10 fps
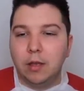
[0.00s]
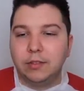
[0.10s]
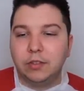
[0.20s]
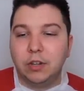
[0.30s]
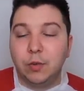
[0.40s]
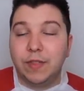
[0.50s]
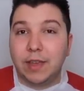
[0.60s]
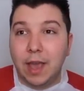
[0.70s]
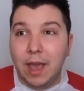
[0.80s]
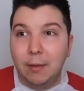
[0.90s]
It starts with a
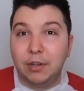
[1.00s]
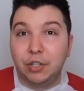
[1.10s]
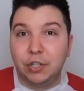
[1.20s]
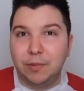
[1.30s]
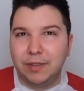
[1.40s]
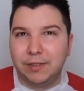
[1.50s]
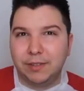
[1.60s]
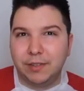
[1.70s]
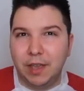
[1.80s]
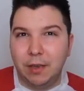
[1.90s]
K, but it should be a
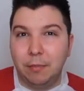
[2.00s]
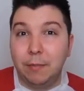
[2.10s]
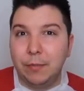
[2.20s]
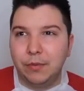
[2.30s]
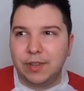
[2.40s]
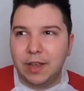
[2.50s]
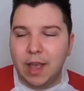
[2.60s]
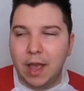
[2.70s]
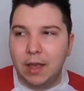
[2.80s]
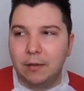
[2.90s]
C, but people say
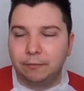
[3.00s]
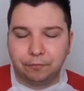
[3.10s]
K.